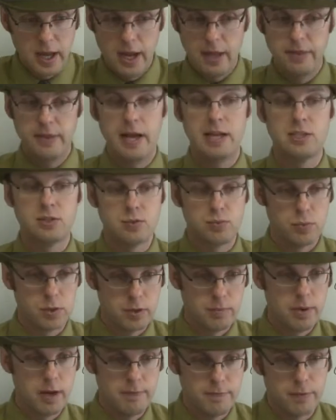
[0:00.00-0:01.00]
and that's
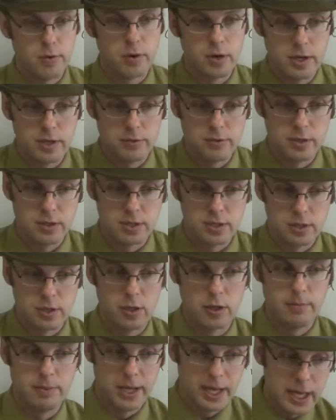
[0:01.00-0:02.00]
where my 400th
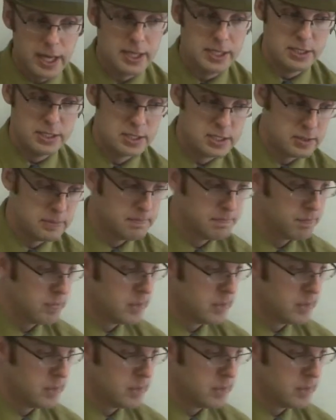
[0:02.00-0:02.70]
term is.